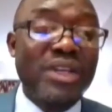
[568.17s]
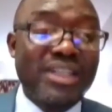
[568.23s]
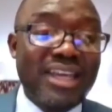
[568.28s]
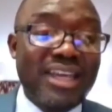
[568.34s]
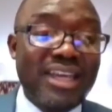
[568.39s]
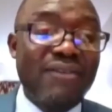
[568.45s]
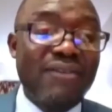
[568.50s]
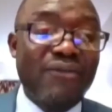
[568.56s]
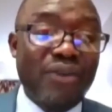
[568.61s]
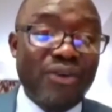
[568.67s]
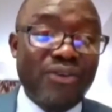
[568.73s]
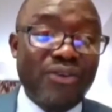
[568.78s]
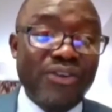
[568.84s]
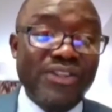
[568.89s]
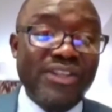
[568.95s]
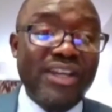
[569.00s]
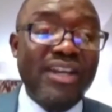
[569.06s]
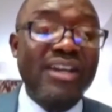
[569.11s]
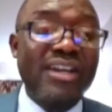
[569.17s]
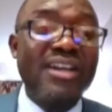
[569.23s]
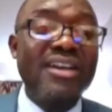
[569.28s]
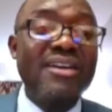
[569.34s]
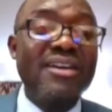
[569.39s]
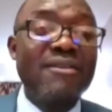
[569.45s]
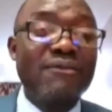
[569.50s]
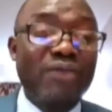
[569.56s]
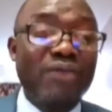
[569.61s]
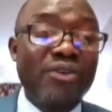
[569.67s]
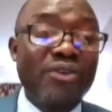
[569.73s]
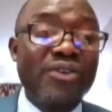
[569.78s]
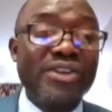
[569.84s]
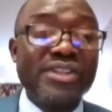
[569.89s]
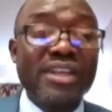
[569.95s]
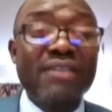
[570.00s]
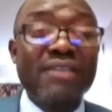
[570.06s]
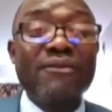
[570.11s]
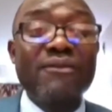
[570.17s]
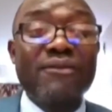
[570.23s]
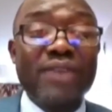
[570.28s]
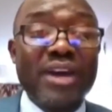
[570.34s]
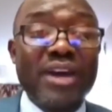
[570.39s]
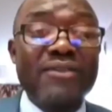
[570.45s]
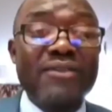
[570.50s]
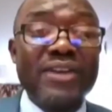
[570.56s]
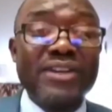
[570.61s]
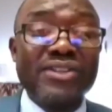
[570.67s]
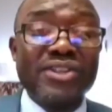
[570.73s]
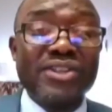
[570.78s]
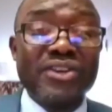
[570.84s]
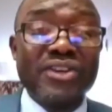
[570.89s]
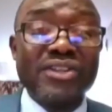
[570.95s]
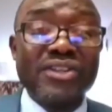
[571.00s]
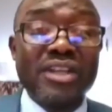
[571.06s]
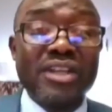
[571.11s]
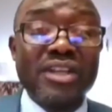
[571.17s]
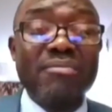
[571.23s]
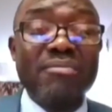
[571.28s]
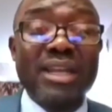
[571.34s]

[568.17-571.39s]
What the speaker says: we're taking fundraising very, very seriously.